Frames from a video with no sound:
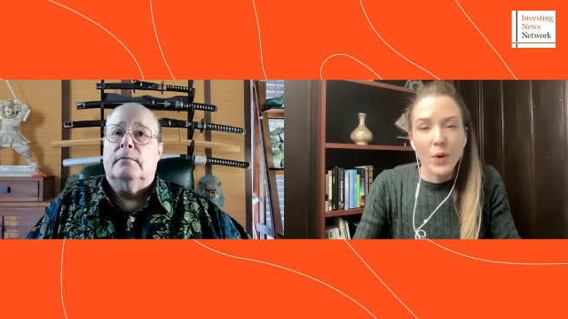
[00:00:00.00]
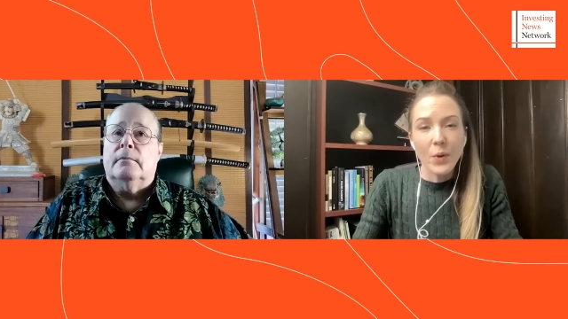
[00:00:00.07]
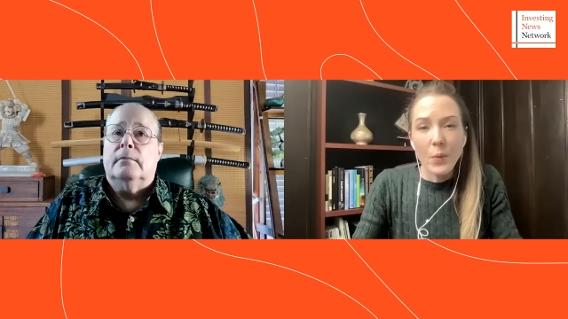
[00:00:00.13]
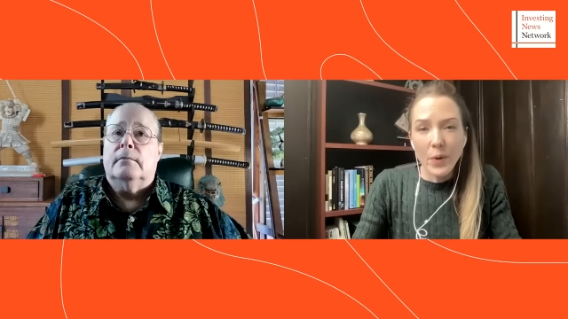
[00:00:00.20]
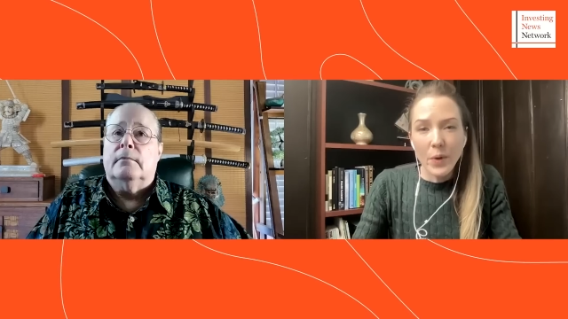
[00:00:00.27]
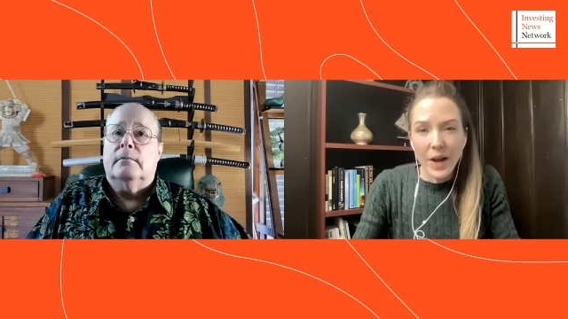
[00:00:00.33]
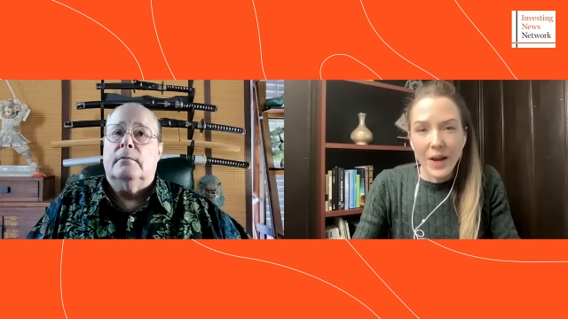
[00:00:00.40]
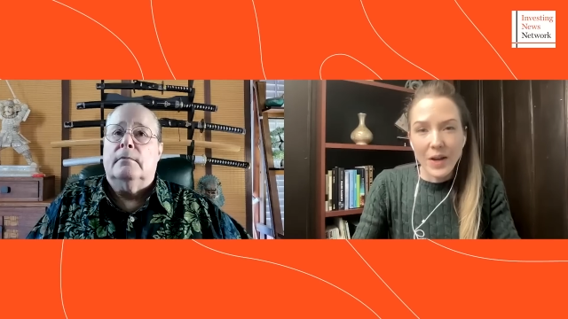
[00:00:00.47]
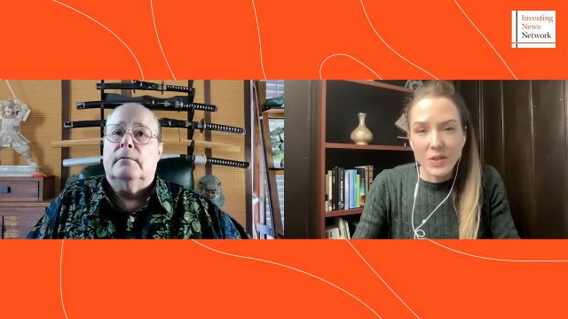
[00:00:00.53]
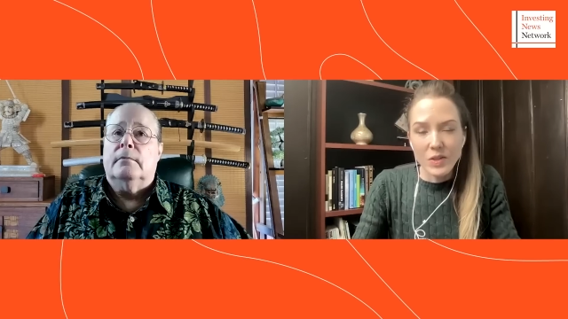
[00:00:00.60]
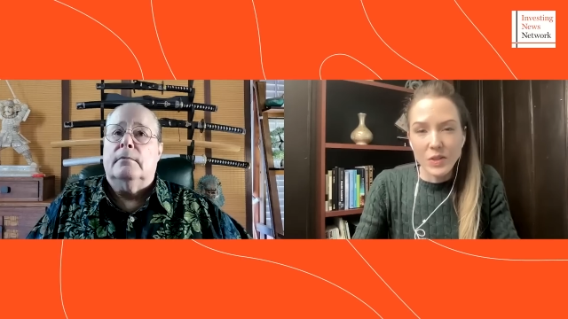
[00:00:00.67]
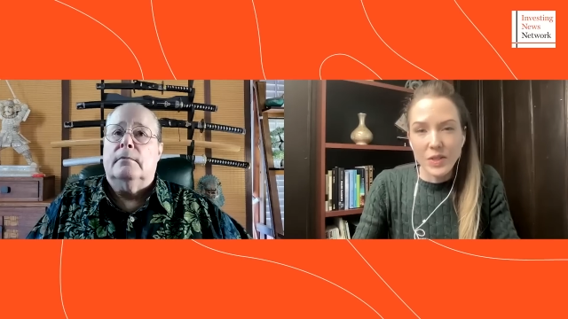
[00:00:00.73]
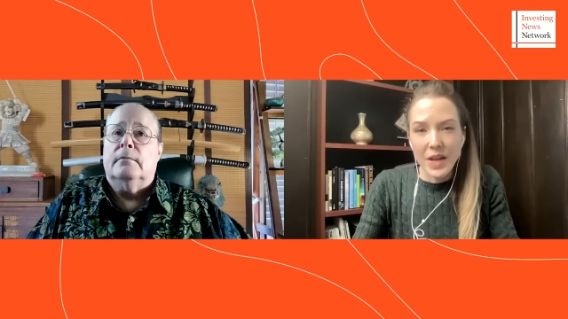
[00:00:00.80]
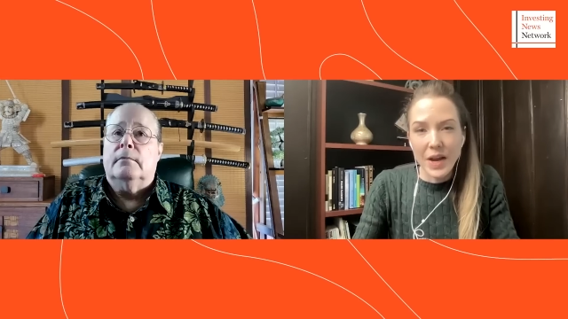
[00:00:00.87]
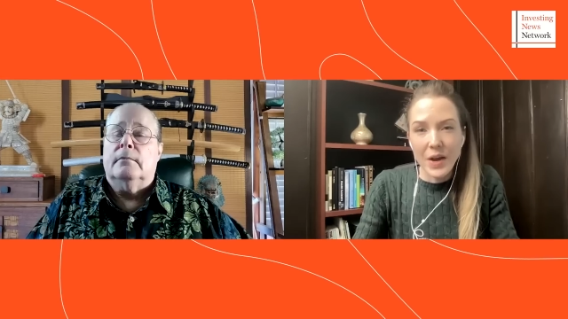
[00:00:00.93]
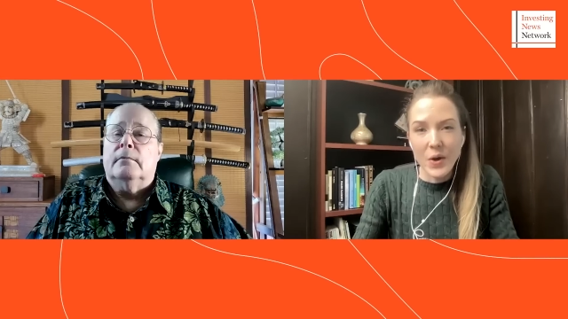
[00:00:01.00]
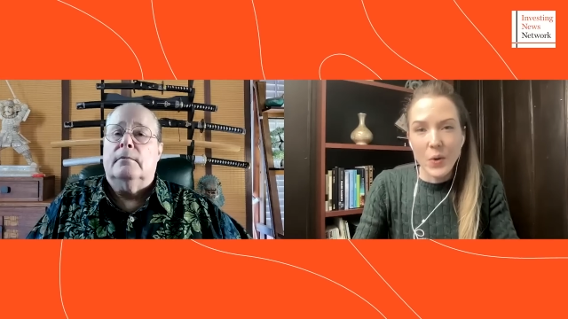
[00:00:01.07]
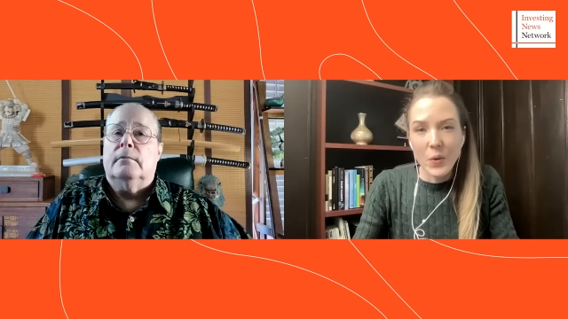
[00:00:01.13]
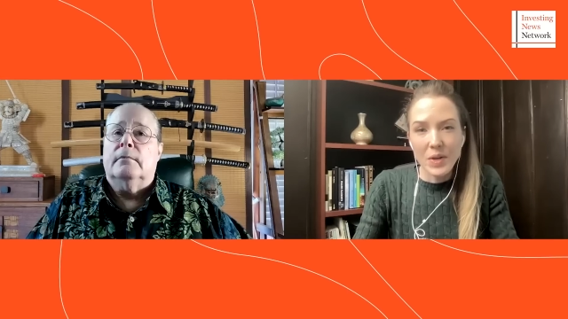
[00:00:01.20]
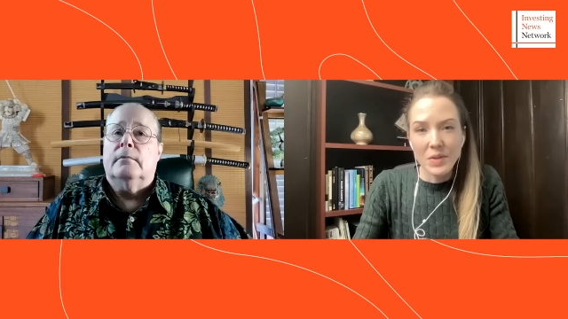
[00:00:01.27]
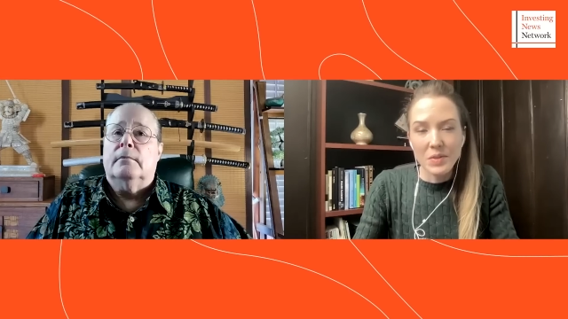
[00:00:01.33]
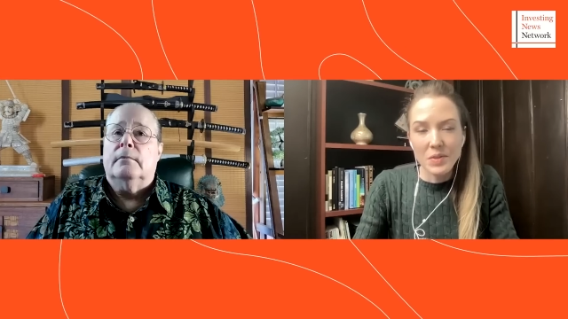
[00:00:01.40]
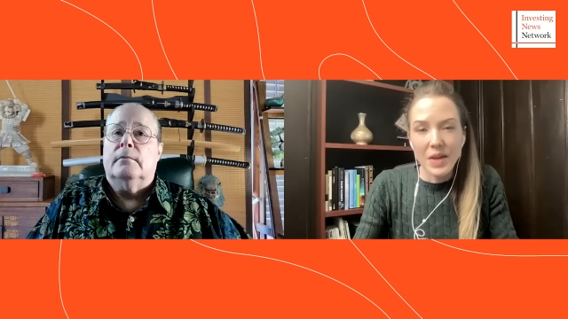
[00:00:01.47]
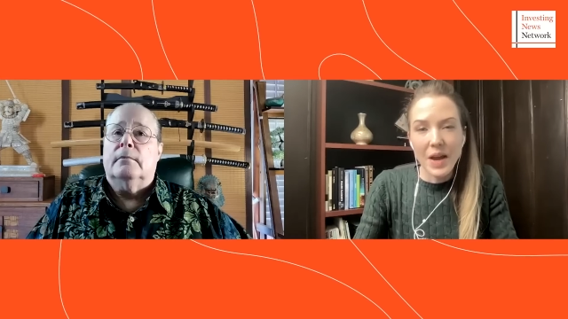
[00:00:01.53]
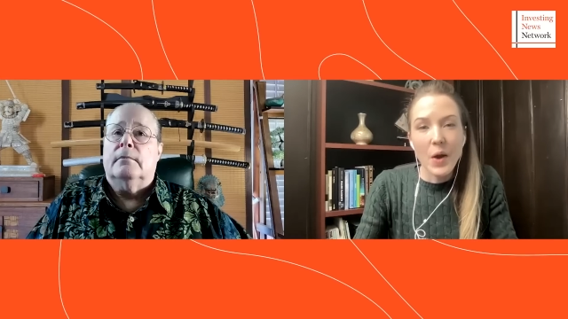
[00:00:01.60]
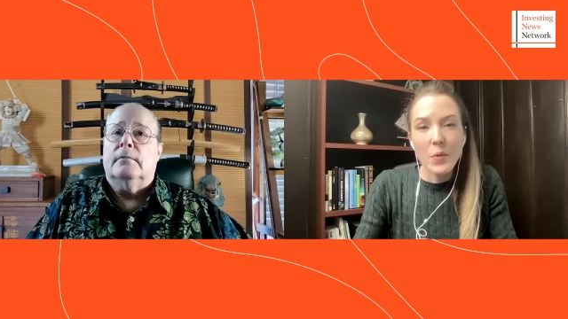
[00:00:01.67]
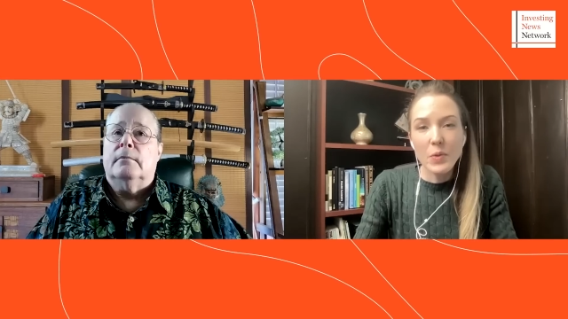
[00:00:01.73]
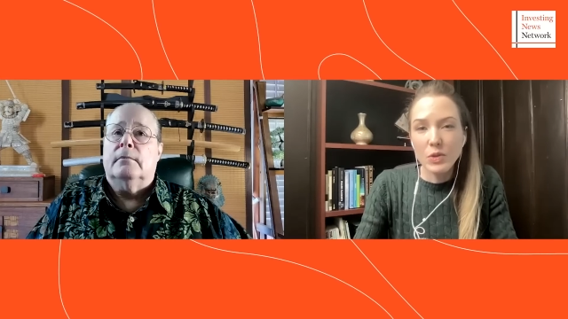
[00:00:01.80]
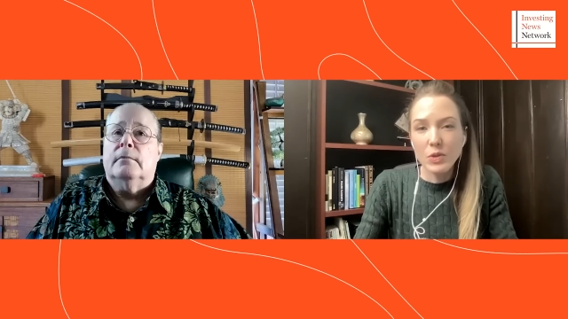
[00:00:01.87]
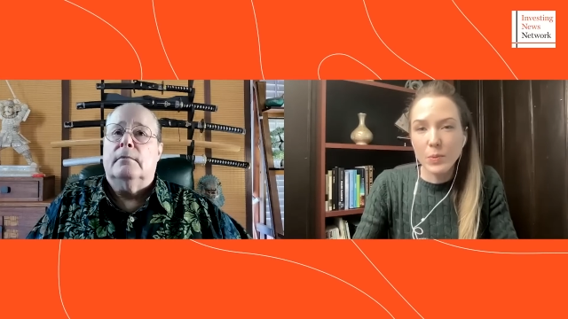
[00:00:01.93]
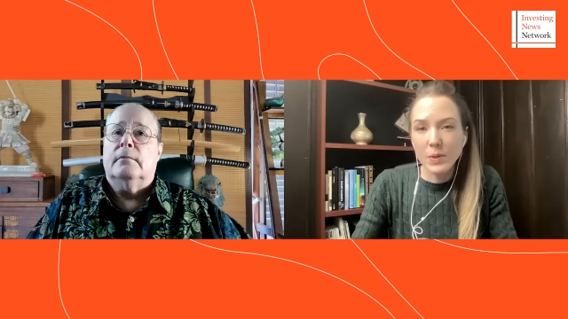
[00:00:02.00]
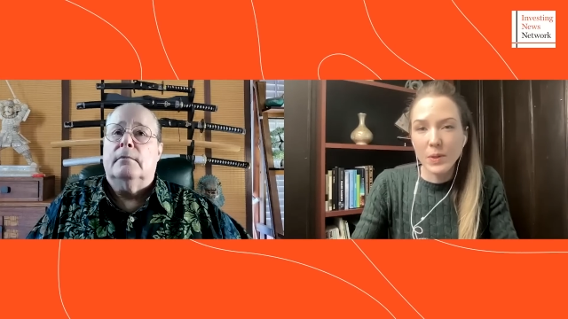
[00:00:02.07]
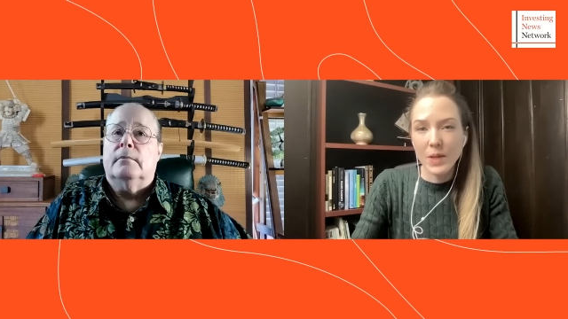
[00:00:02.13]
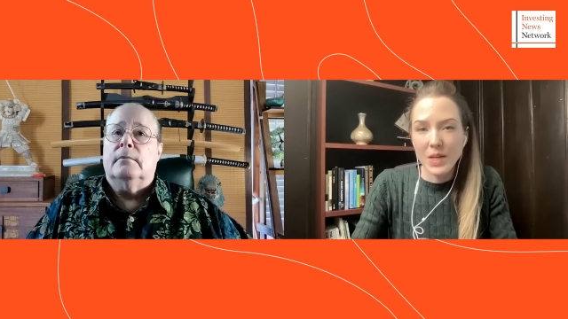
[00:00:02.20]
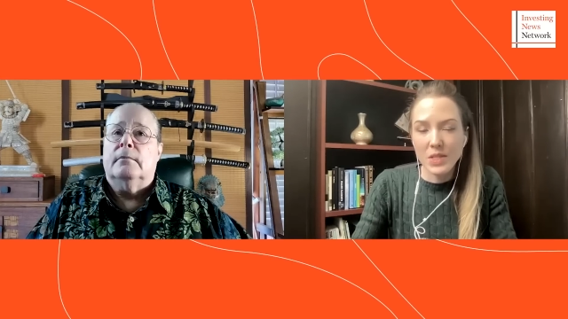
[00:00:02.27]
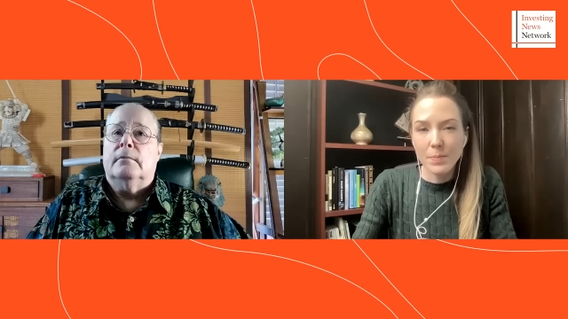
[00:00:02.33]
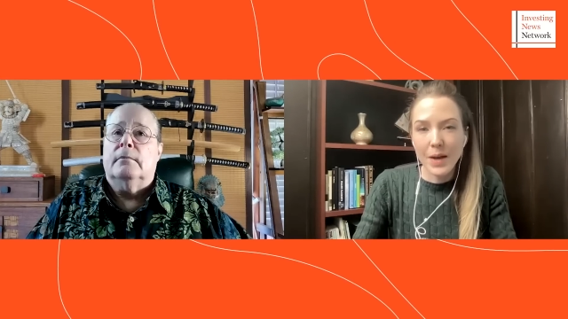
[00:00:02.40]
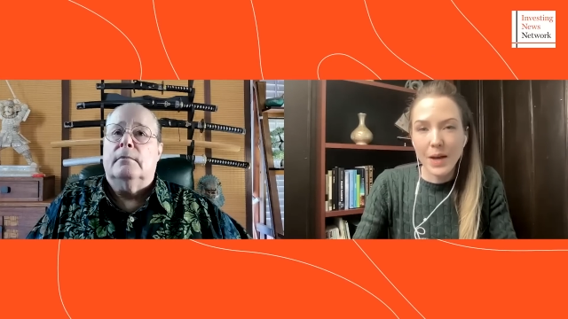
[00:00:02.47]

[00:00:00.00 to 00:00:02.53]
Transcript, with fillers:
Speaker 1: what I want to ask now is how this relates